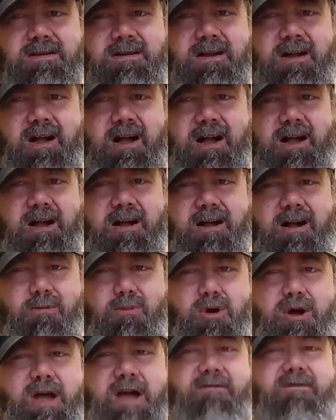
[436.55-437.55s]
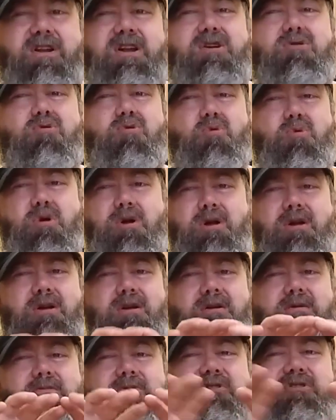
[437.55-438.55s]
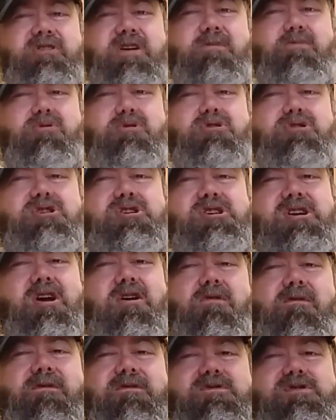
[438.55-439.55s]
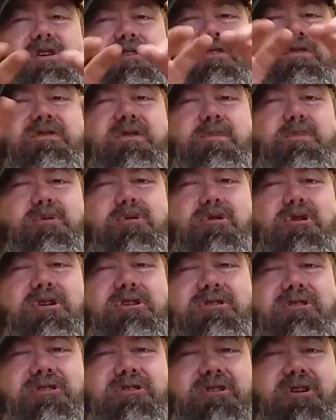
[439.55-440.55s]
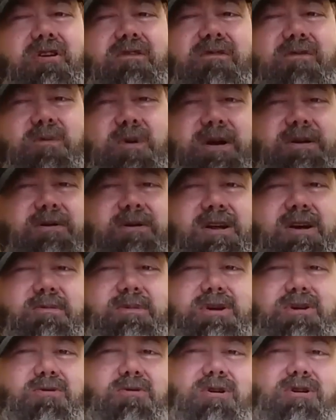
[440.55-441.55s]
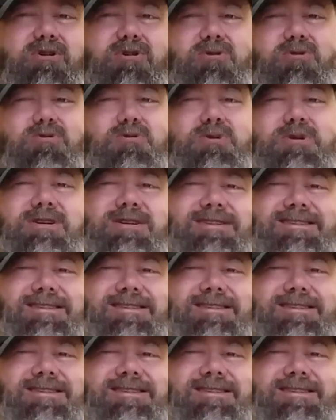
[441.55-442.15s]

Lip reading: I might have a little separate shelf just for prizes that I've won. That'd be quite cool.